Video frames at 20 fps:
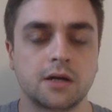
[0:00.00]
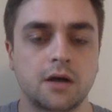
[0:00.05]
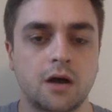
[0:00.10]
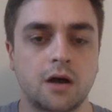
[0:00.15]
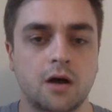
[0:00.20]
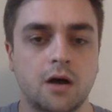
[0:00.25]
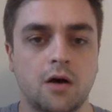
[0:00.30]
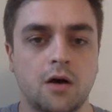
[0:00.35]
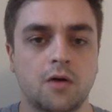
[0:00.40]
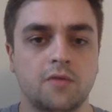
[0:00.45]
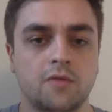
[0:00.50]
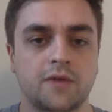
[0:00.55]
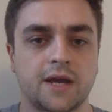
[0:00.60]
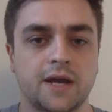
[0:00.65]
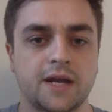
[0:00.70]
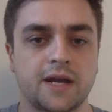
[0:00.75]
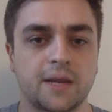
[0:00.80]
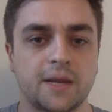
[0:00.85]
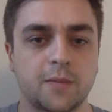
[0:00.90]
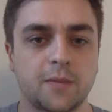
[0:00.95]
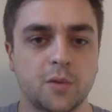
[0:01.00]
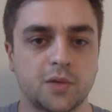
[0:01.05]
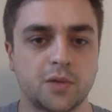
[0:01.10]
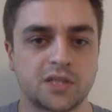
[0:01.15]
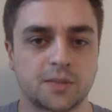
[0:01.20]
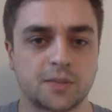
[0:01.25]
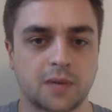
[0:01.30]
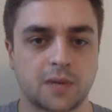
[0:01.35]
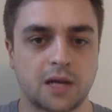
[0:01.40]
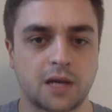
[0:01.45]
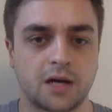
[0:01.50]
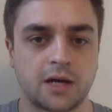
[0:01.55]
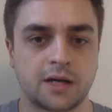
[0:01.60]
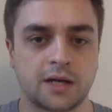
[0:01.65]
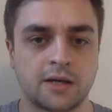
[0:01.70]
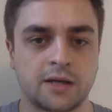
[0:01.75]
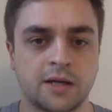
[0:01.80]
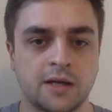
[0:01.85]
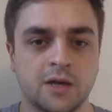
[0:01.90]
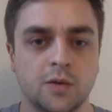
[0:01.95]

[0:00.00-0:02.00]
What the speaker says: of a number we supply,